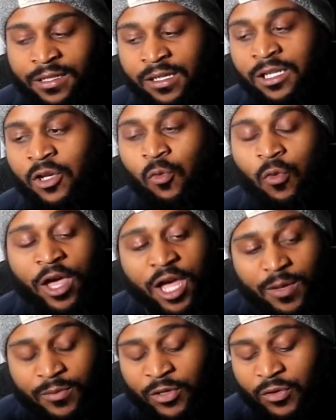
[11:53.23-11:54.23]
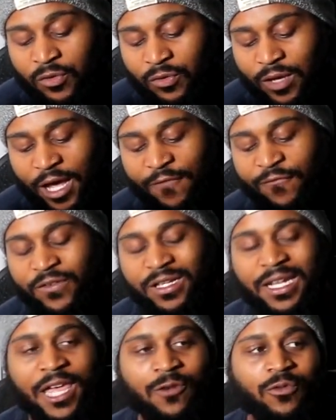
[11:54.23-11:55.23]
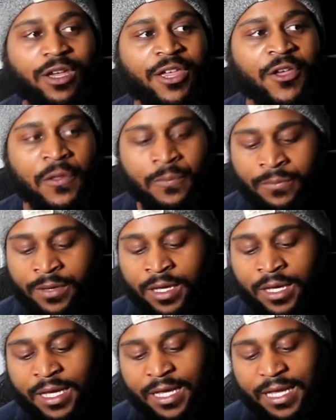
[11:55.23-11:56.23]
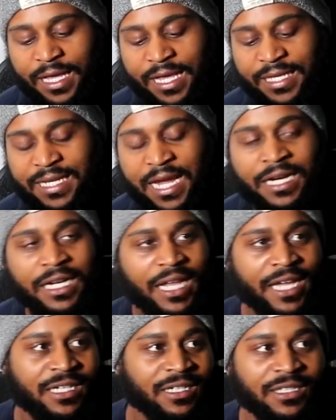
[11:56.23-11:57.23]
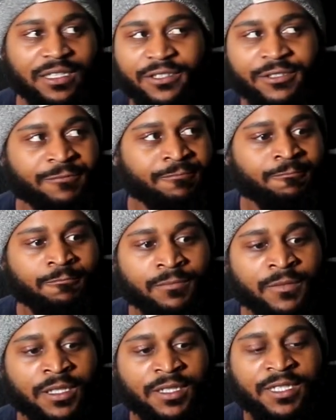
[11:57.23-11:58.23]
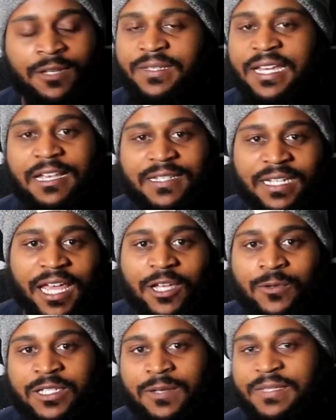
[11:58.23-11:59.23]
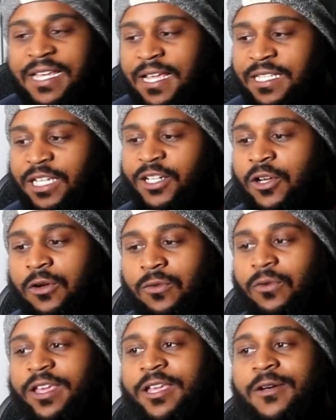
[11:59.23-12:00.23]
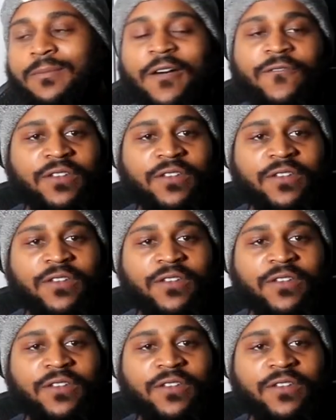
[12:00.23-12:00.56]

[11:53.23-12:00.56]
The Lil Webb dude, I feel like with him, it's kind of like a, sometimes I like him, sometimes I don't. With him, I